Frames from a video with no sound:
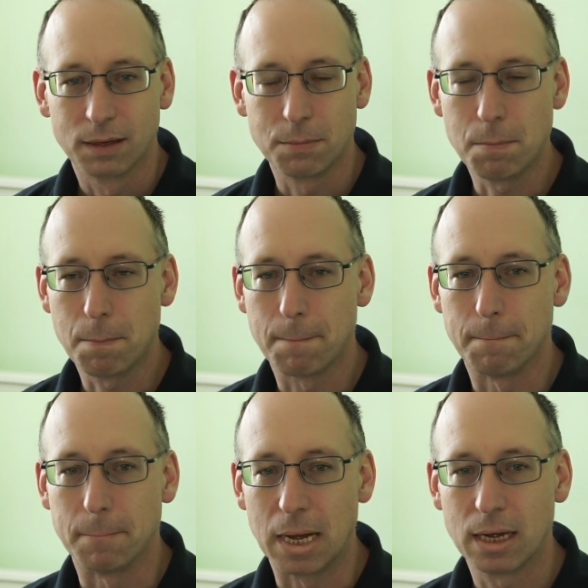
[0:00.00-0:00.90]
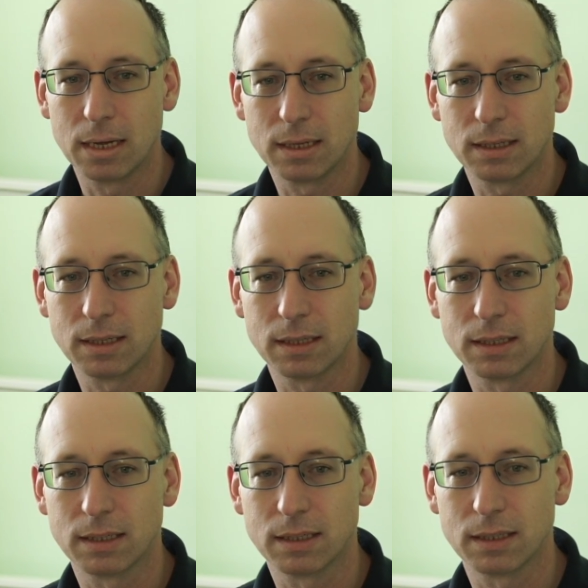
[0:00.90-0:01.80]
My
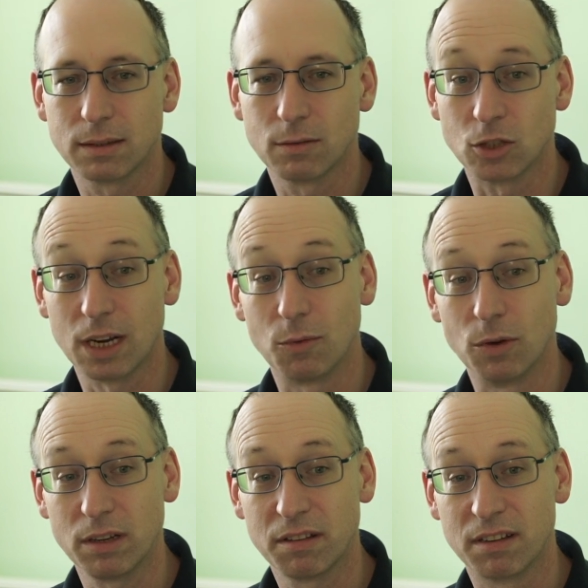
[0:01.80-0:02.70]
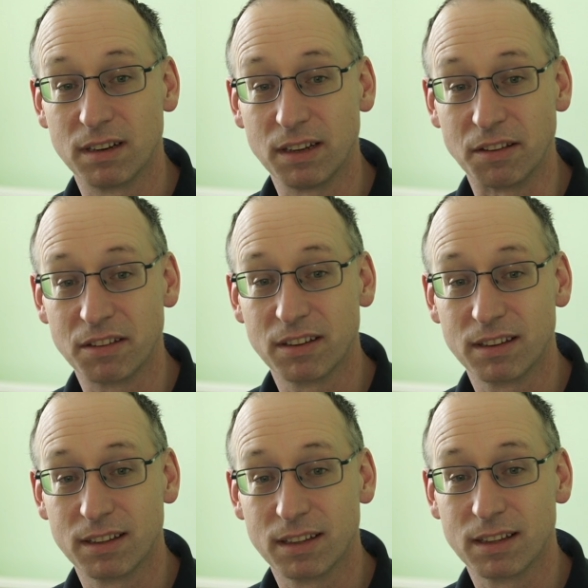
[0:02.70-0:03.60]
chat works, at least.
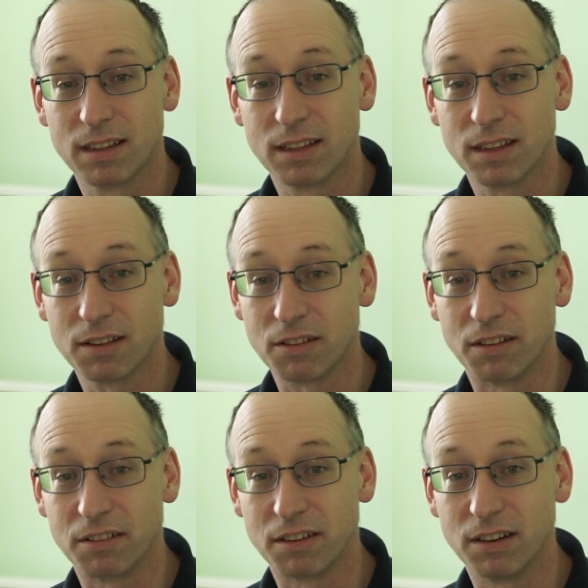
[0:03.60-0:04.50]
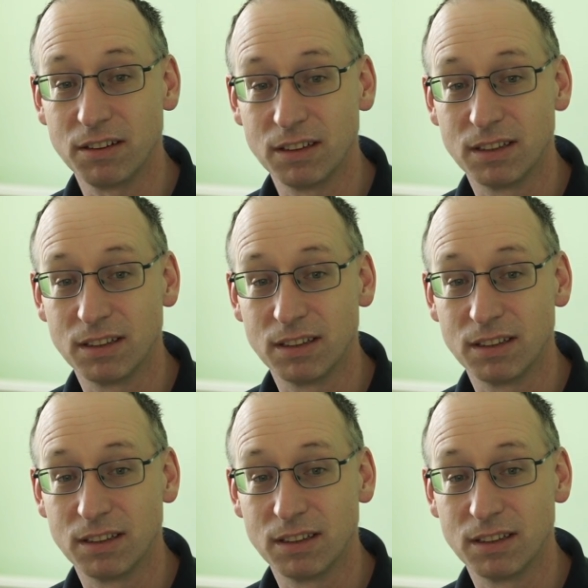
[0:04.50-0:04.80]
That's nice to know.